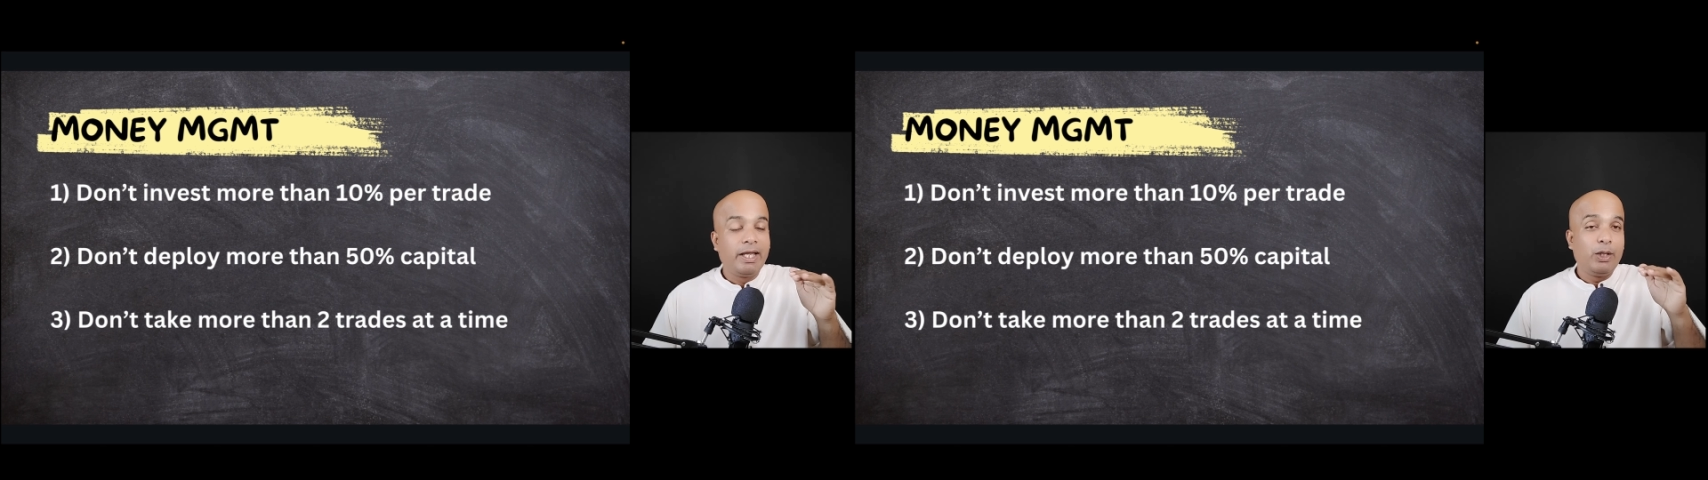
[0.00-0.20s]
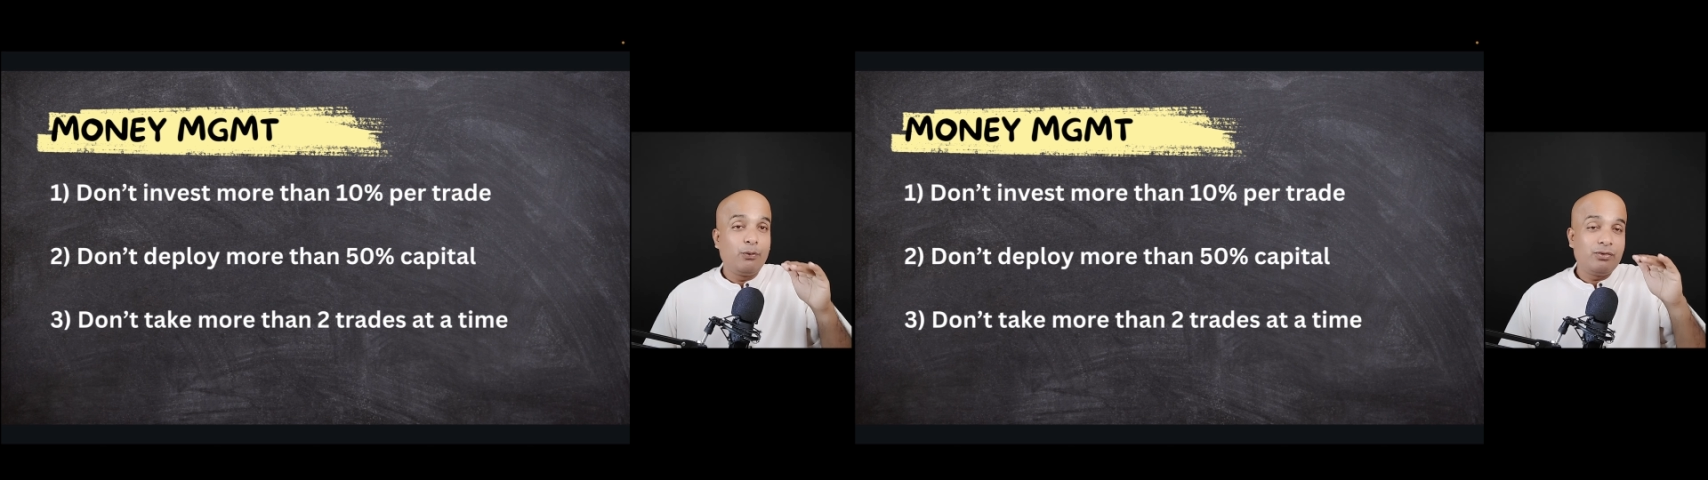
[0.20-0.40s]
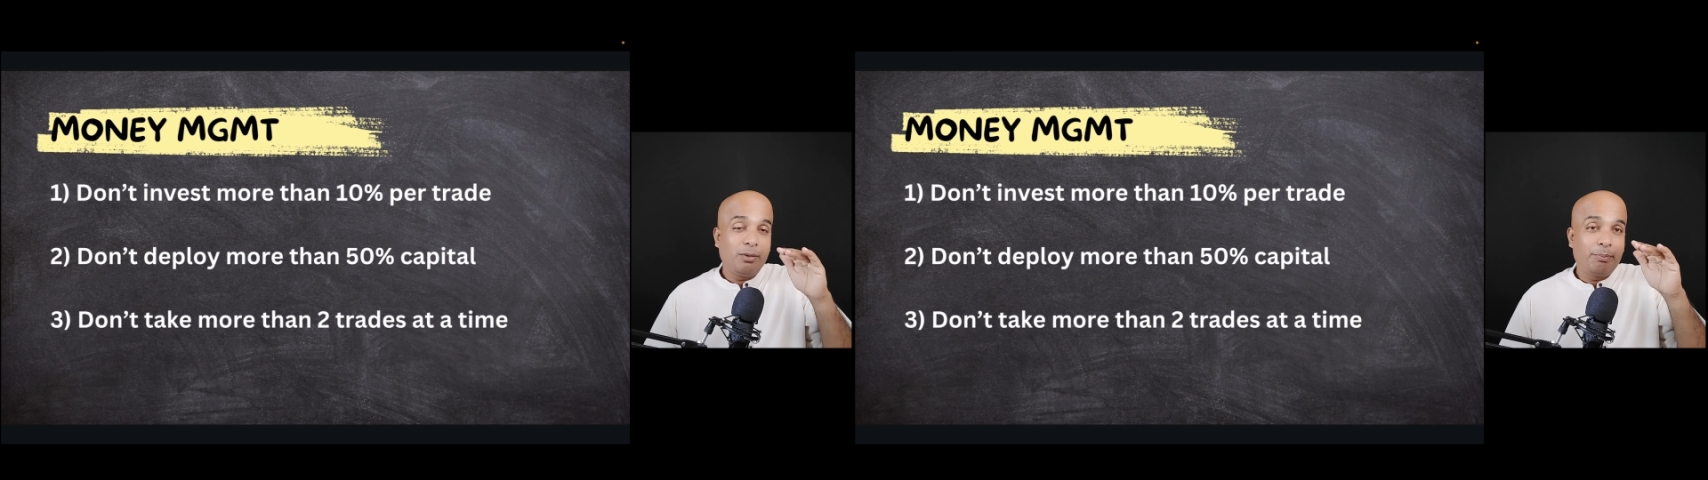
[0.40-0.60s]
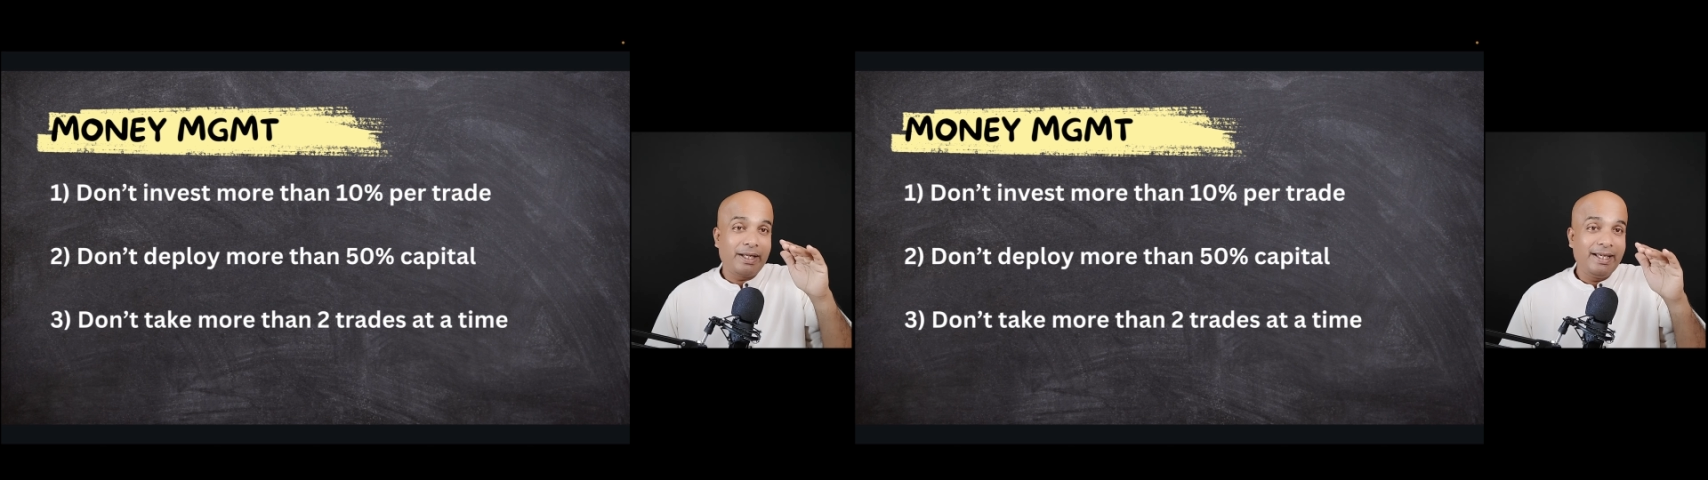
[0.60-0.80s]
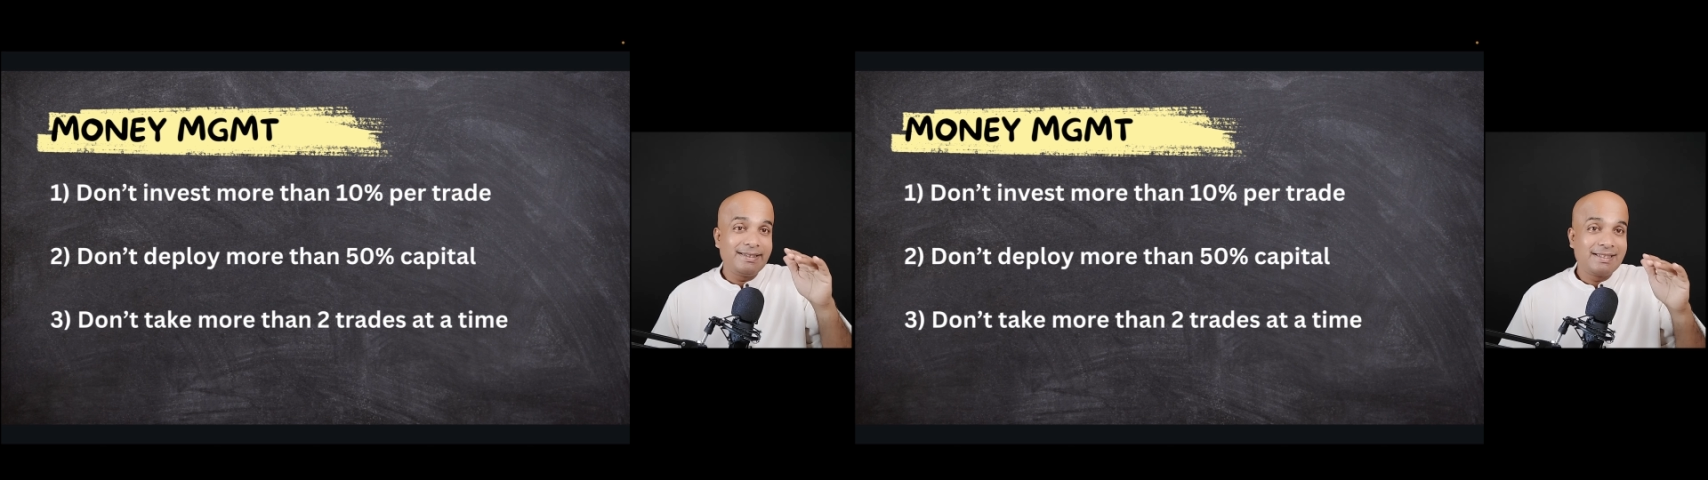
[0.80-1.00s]
If the
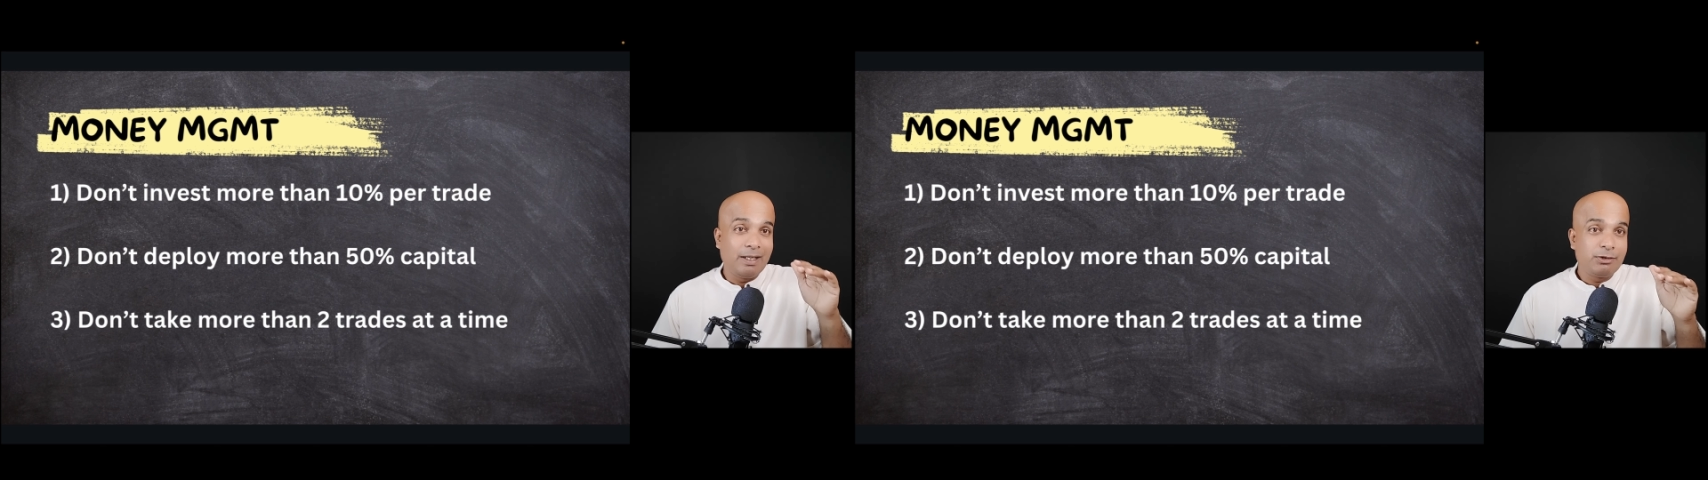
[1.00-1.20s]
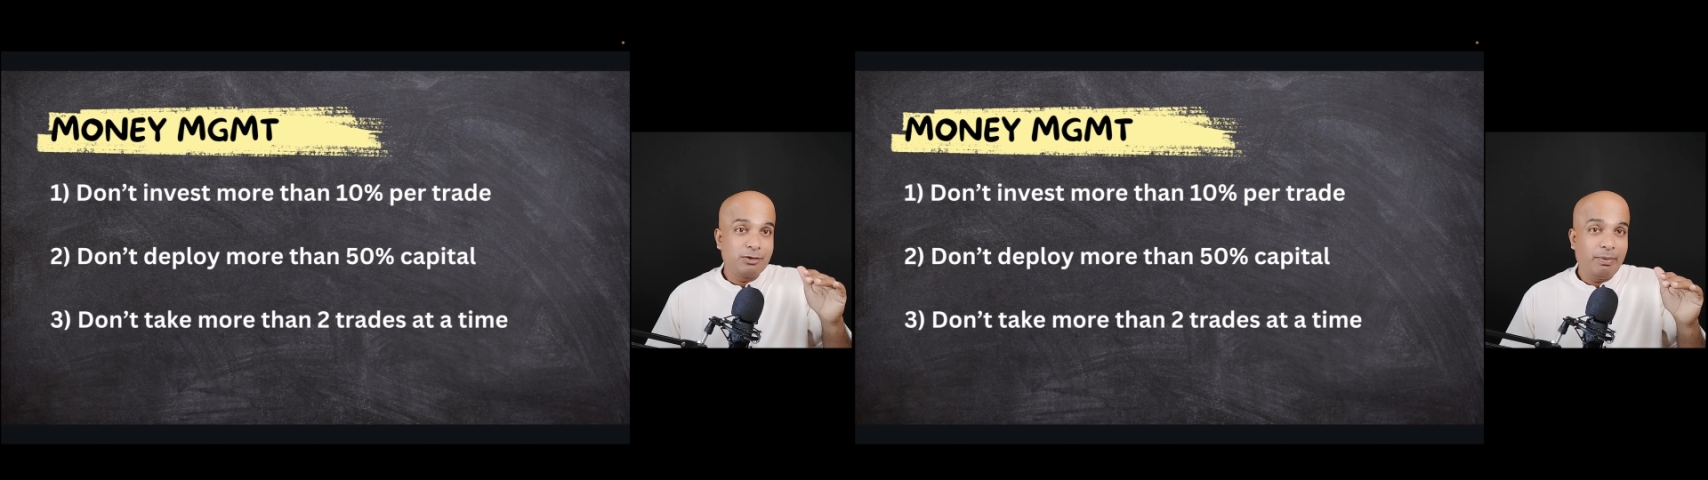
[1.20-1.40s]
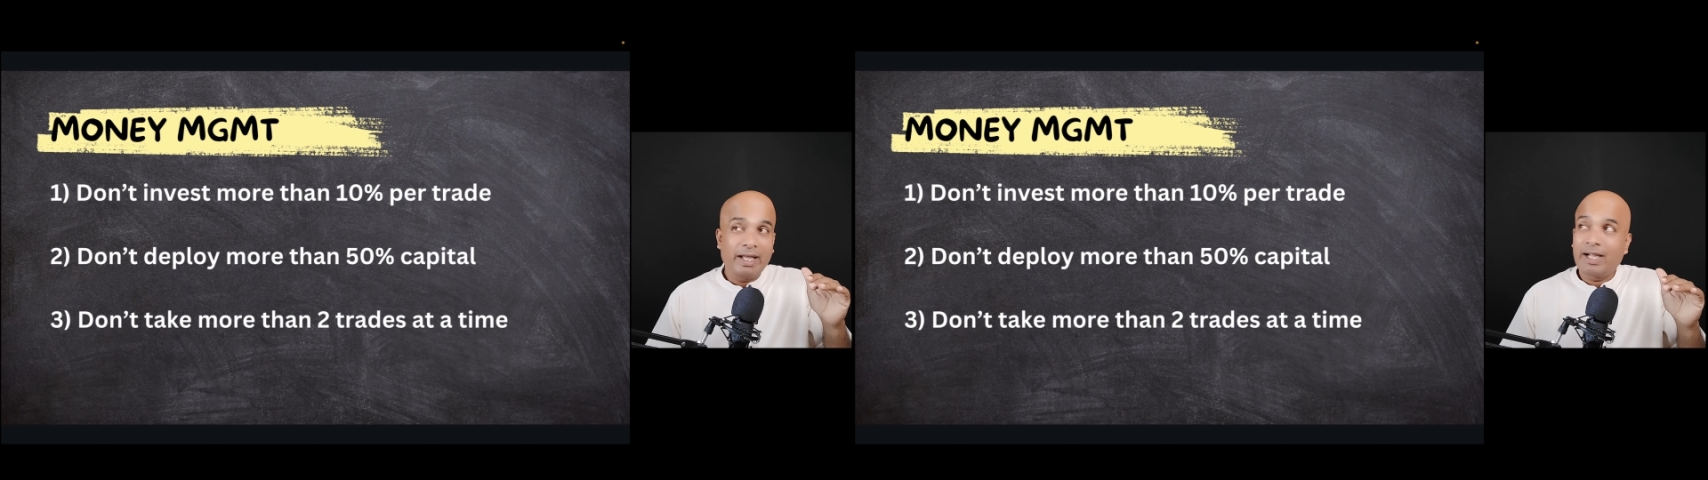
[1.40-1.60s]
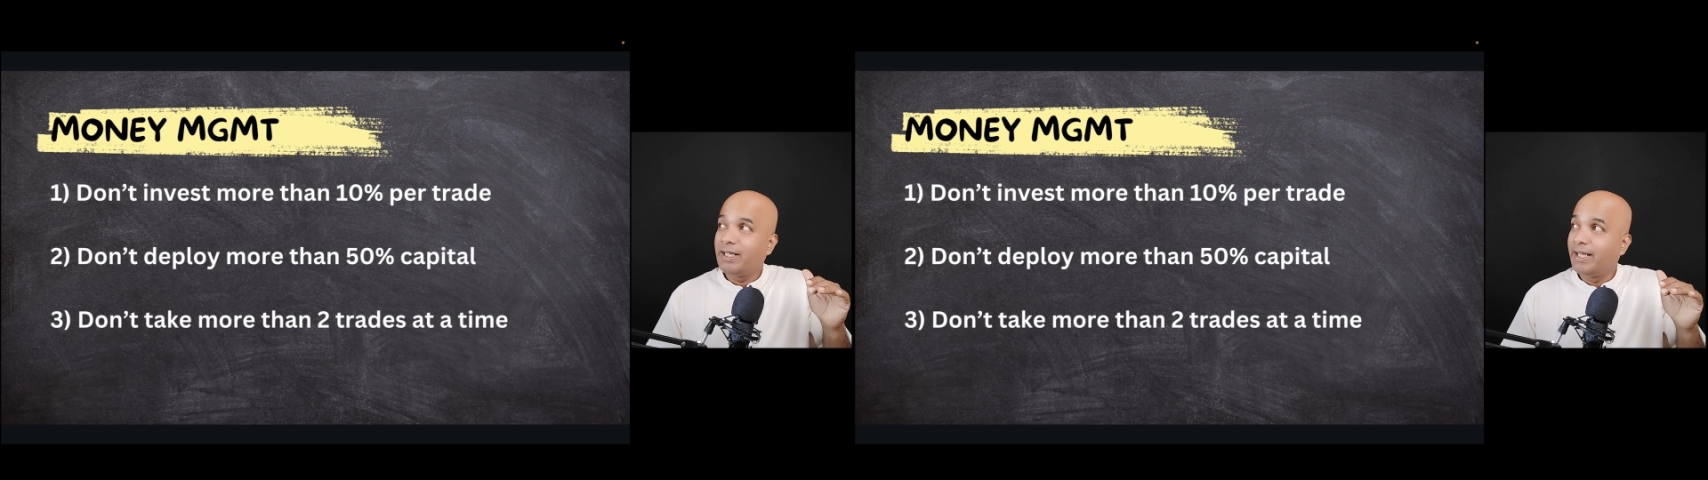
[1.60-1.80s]
price comes back and